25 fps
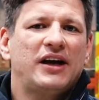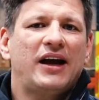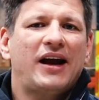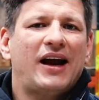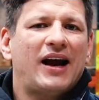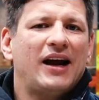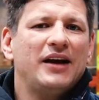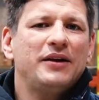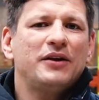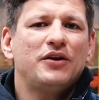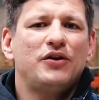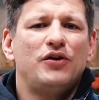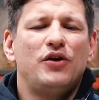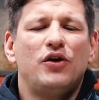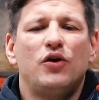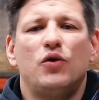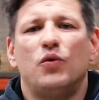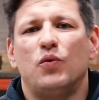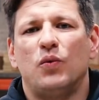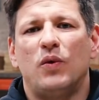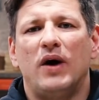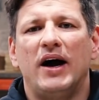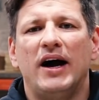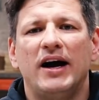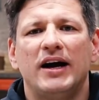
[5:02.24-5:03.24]
I don't know
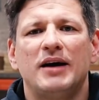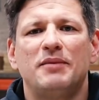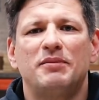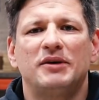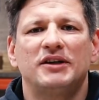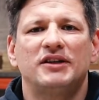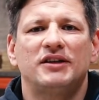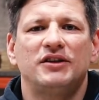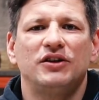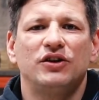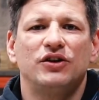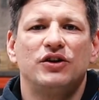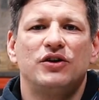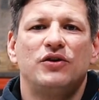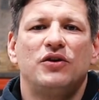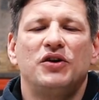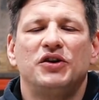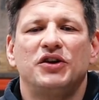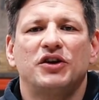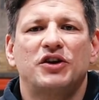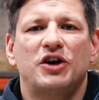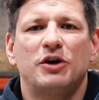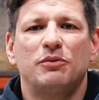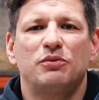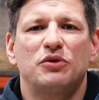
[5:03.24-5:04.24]
why, but you know,
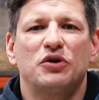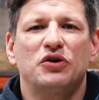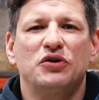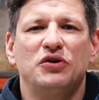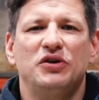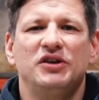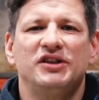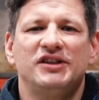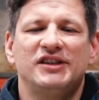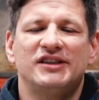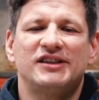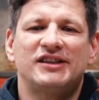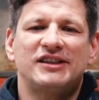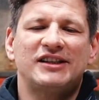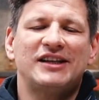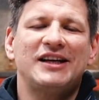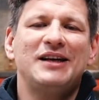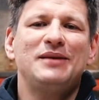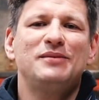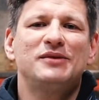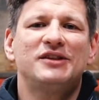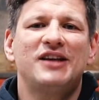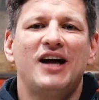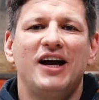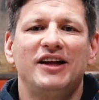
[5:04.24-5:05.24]
on the cryptocurrency, it
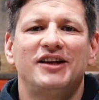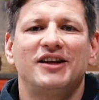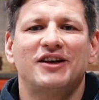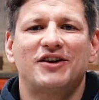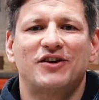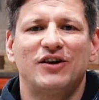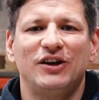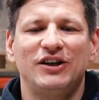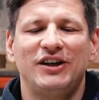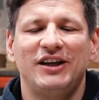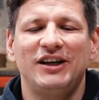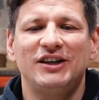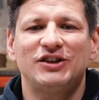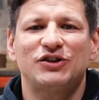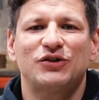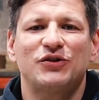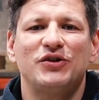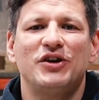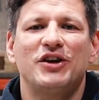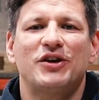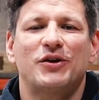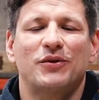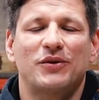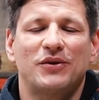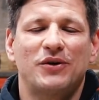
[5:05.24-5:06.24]
seems that the
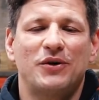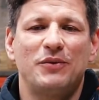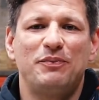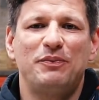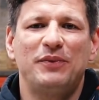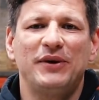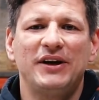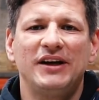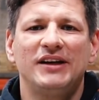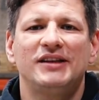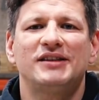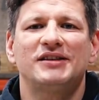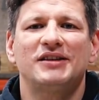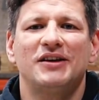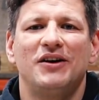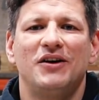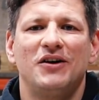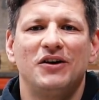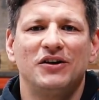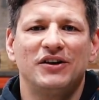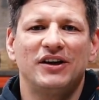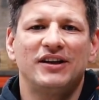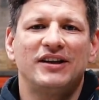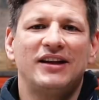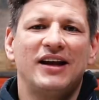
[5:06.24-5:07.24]
history repeats
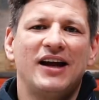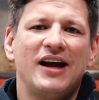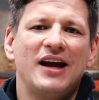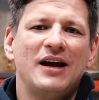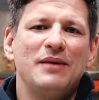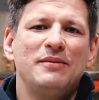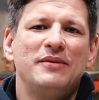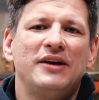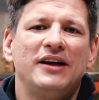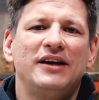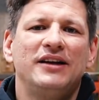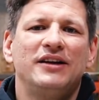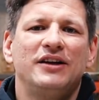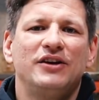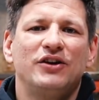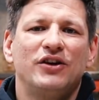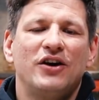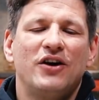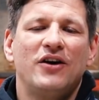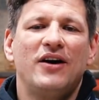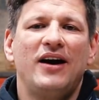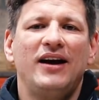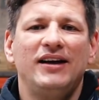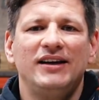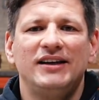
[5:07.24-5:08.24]
all the time, and you
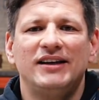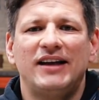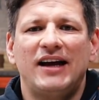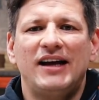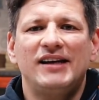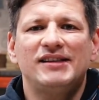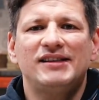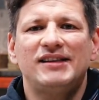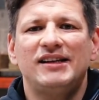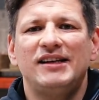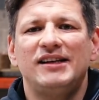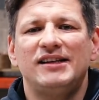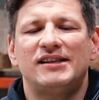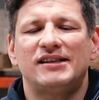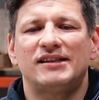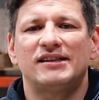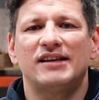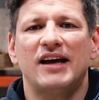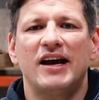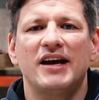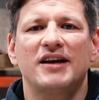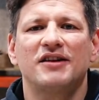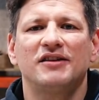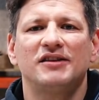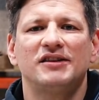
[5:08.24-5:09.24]
know, it has these
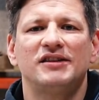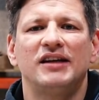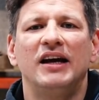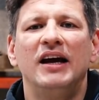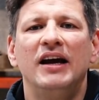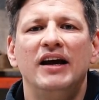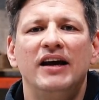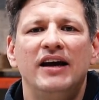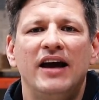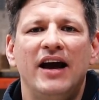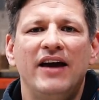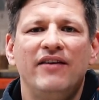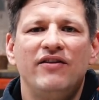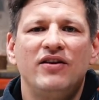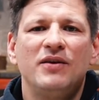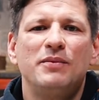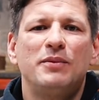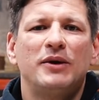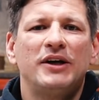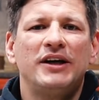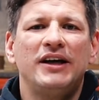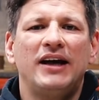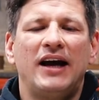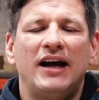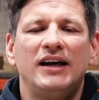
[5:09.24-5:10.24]
cycles.
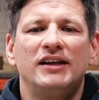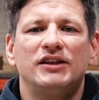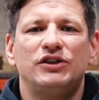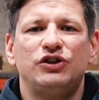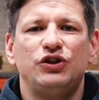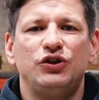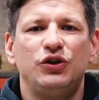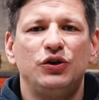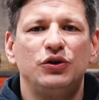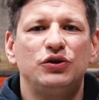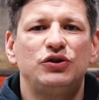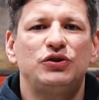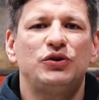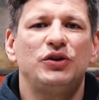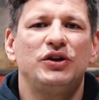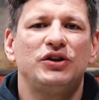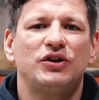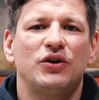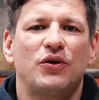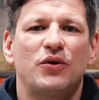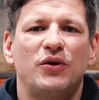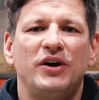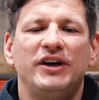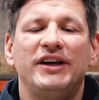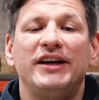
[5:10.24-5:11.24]
Everybody has used to it
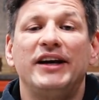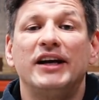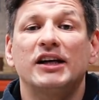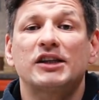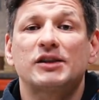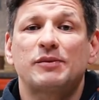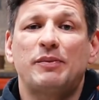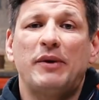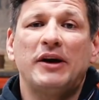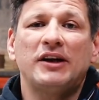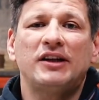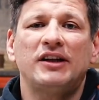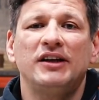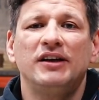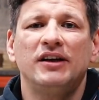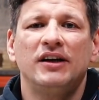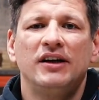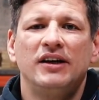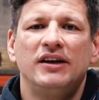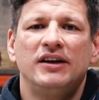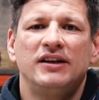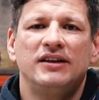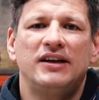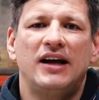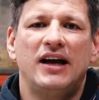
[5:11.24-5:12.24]
already, expecting
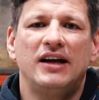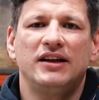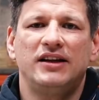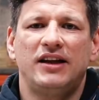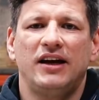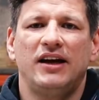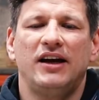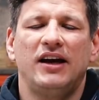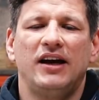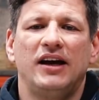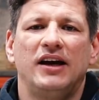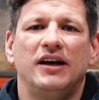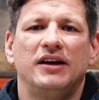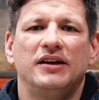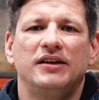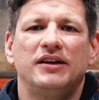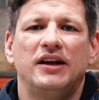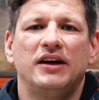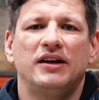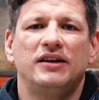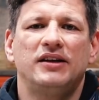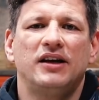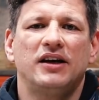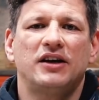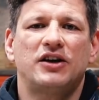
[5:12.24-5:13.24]
that
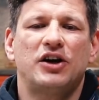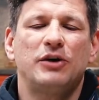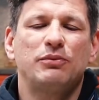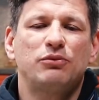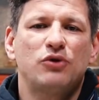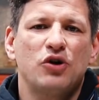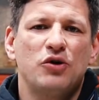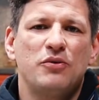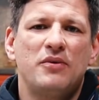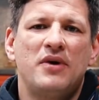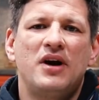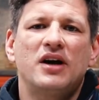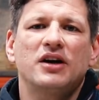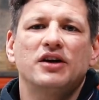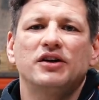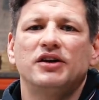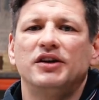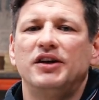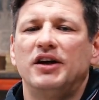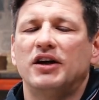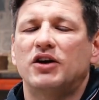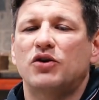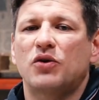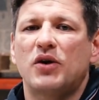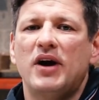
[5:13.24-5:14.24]
the crypto market
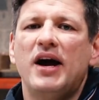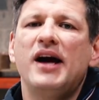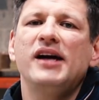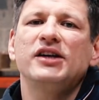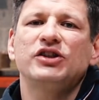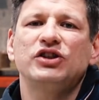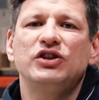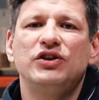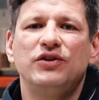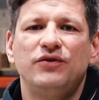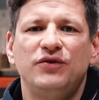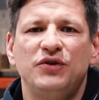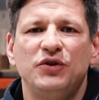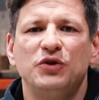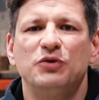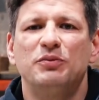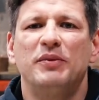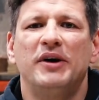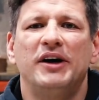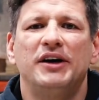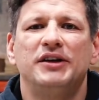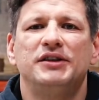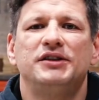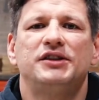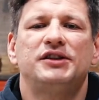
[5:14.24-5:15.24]
going to crash in a few
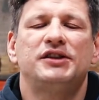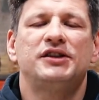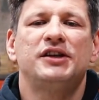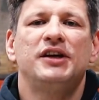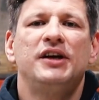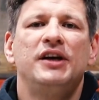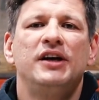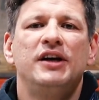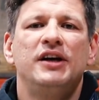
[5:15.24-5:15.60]
months,